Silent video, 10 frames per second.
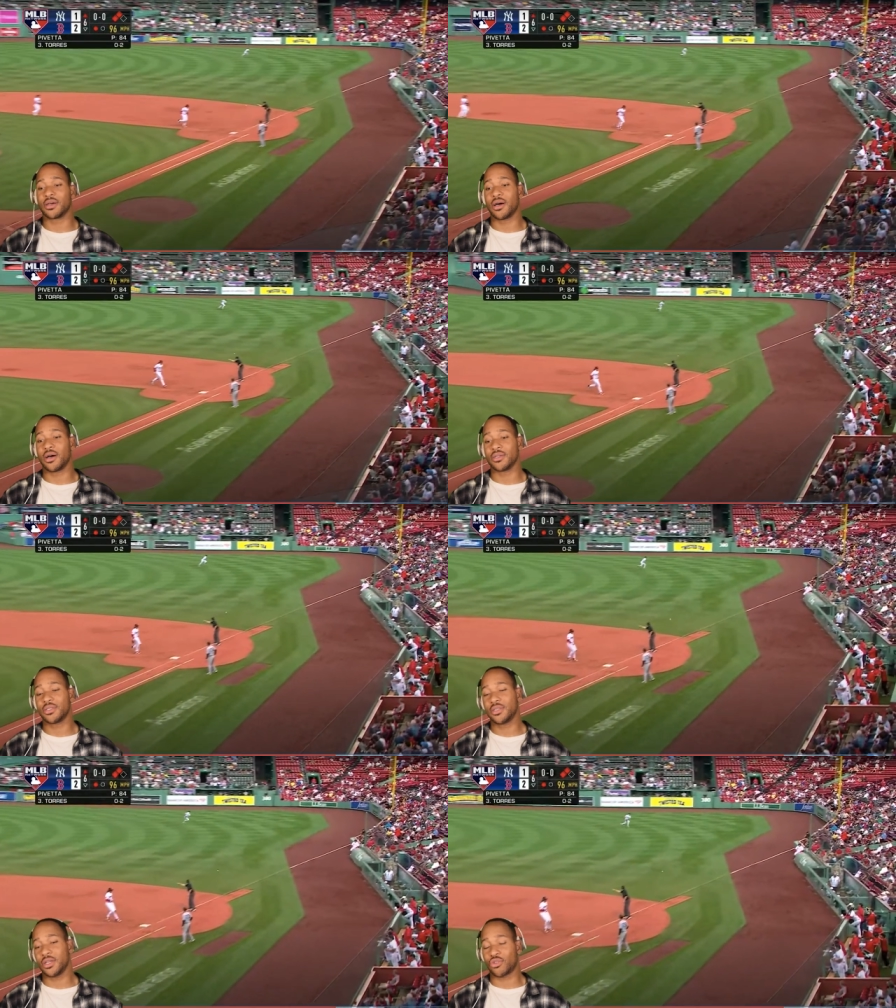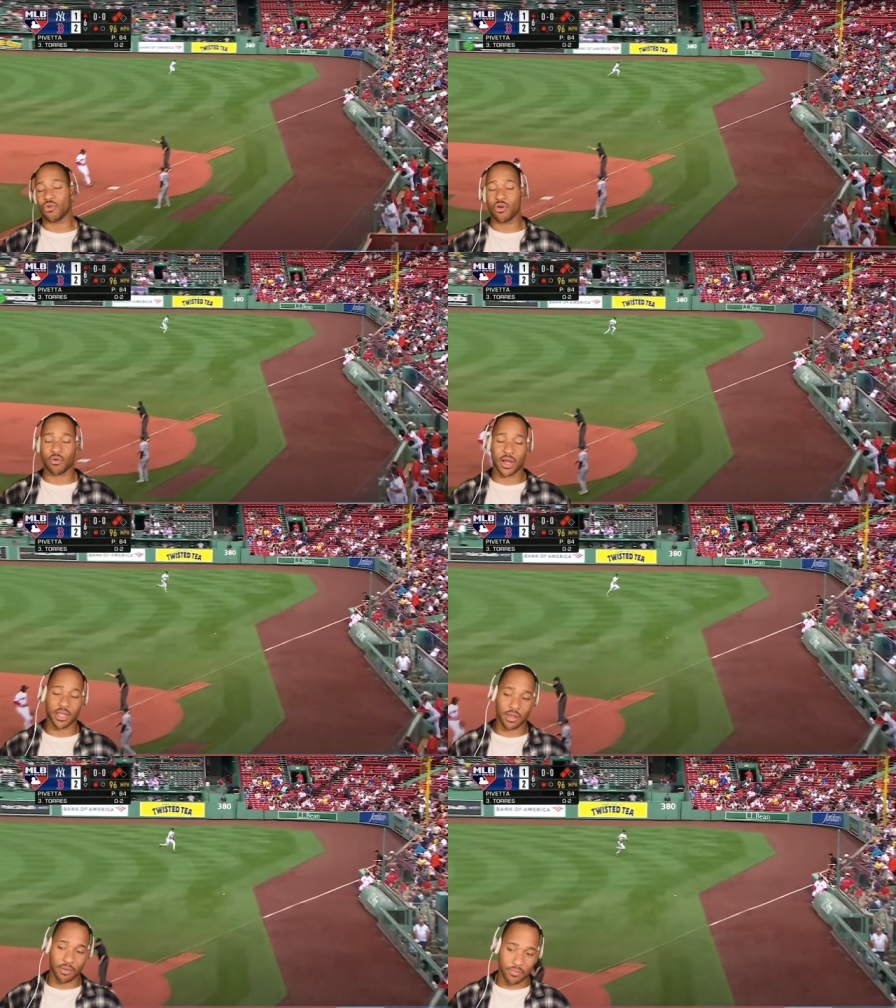gosh. He did throw it right
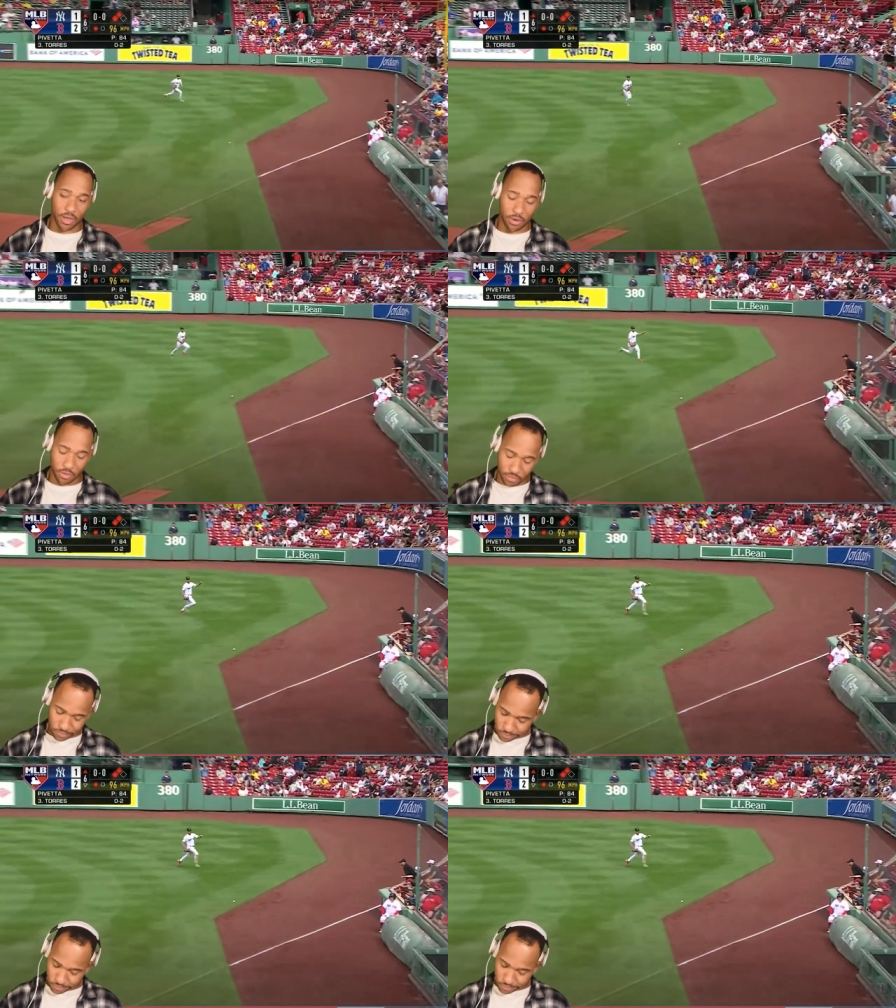down the middle.